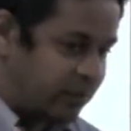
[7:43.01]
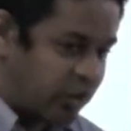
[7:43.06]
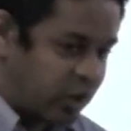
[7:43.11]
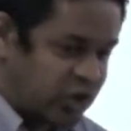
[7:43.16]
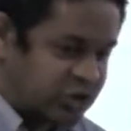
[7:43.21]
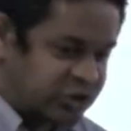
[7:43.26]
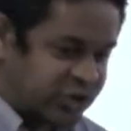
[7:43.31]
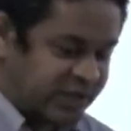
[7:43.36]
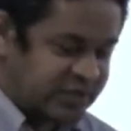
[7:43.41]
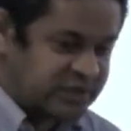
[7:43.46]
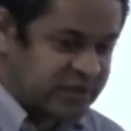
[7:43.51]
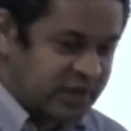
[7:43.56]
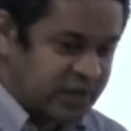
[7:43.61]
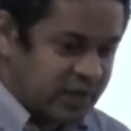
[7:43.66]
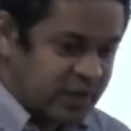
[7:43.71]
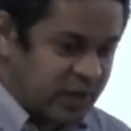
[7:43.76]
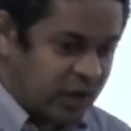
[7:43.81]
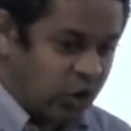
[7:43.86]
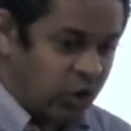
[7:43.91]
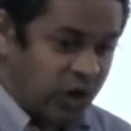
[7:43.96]
project
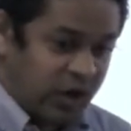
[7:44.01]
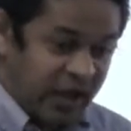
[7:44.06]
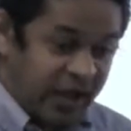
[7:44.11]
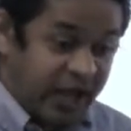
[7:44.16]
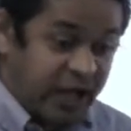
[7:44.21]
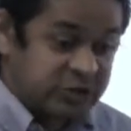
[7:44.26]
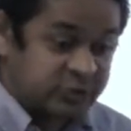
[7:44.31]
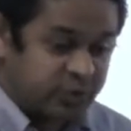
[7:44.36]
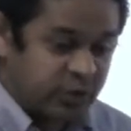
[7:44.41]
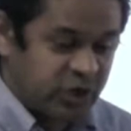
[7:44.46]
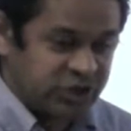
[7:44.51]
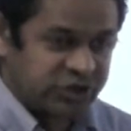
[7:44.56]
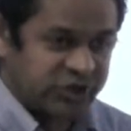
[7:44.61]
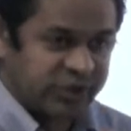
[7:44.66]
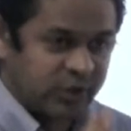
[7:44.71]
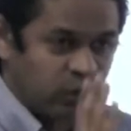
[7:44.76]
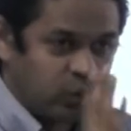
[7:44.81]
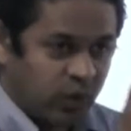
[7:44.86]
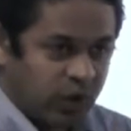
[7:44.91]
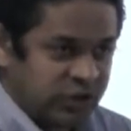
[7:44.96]
or a large
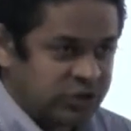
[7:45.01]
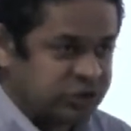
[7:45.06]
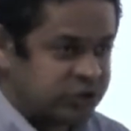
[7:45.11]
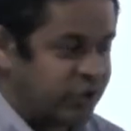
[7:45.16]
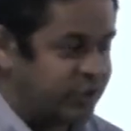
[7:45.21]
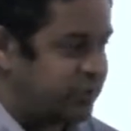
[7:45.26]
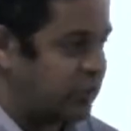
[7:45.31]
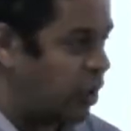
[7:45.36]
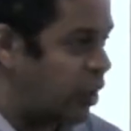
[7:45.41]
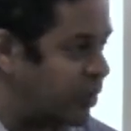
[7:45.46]
project in one shot.